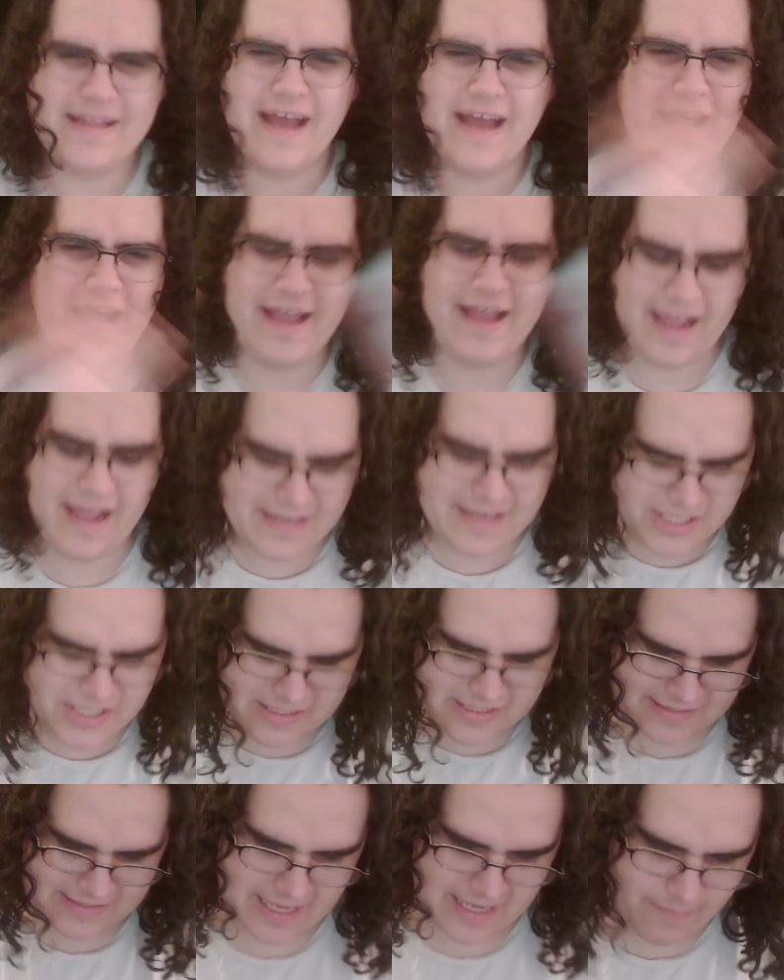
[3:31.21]
I could
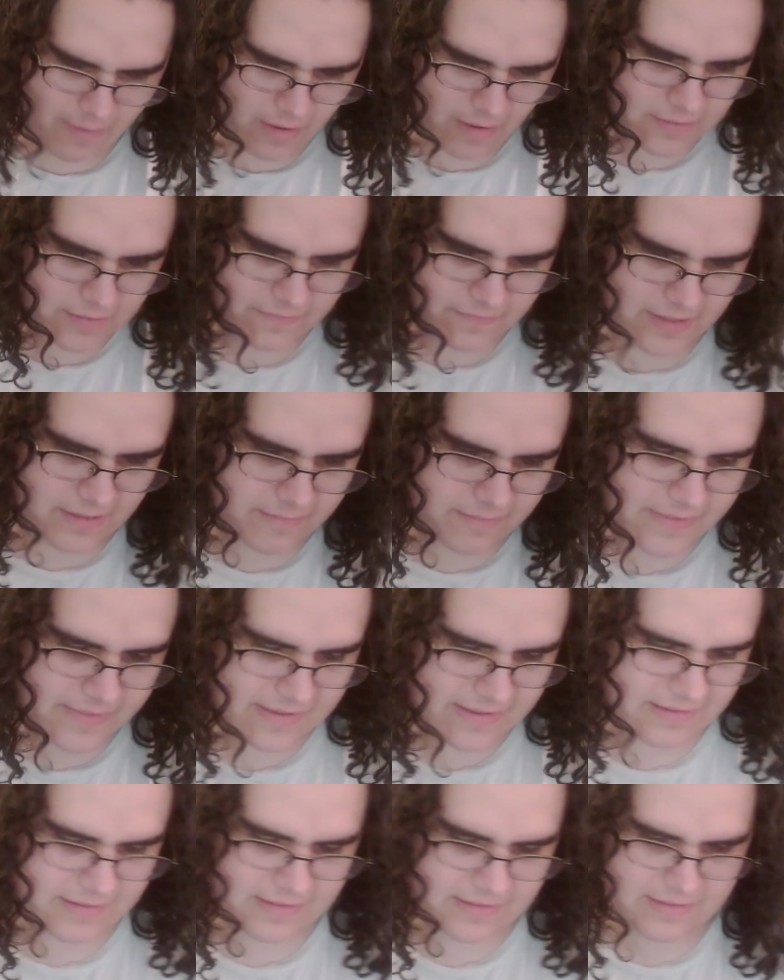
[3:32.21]
just name all of
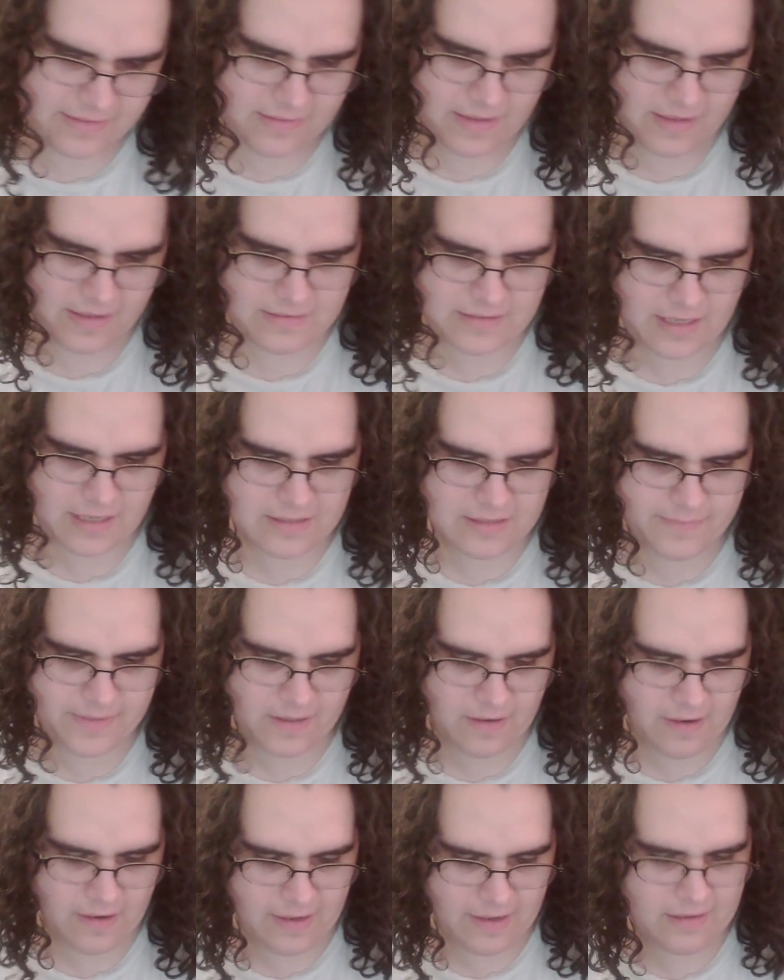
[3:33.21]
them and die to be
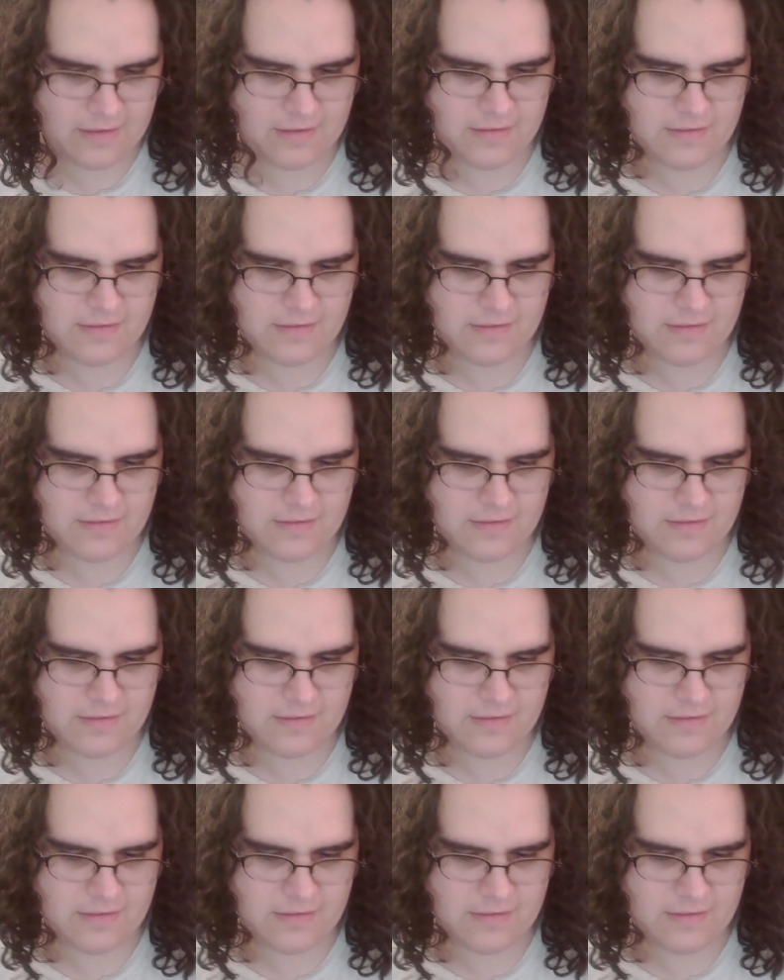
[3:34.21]
right.